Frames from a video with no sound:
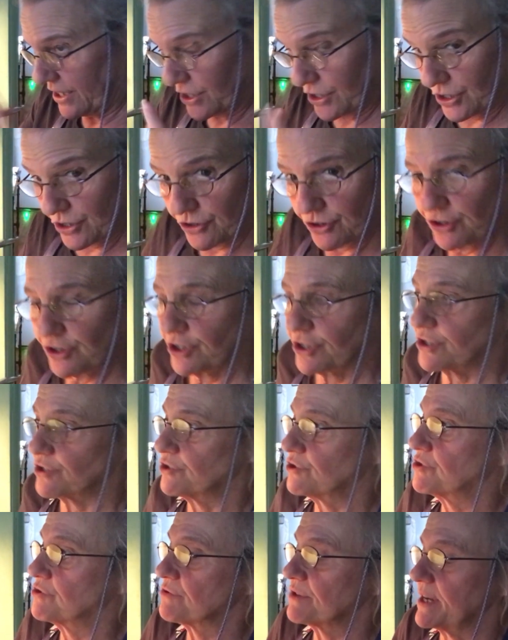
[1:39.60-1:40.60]
it doesn't
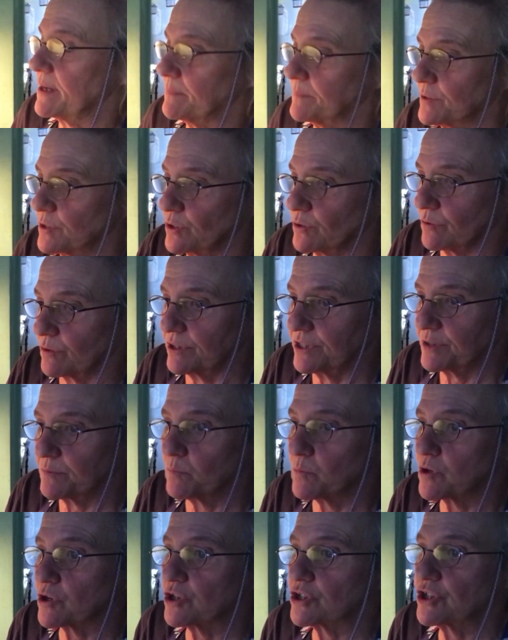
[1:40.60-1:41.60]
just drip, so it's
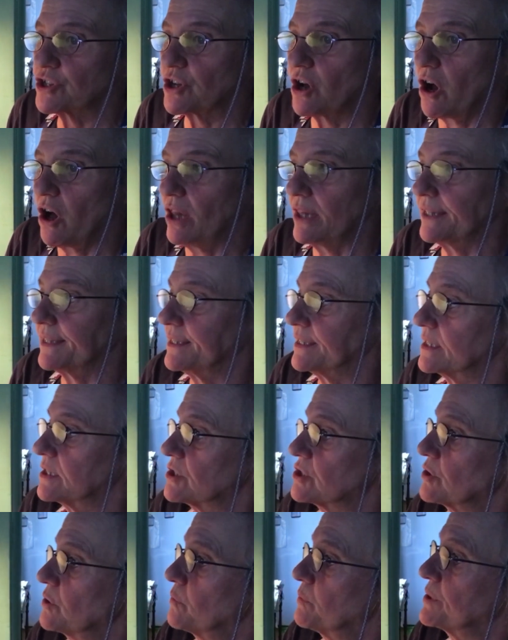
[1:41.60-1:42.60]
more
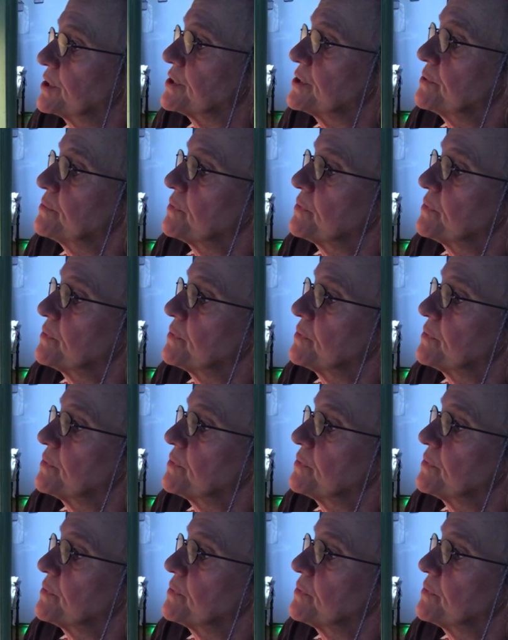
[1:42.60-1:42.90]
solid. So what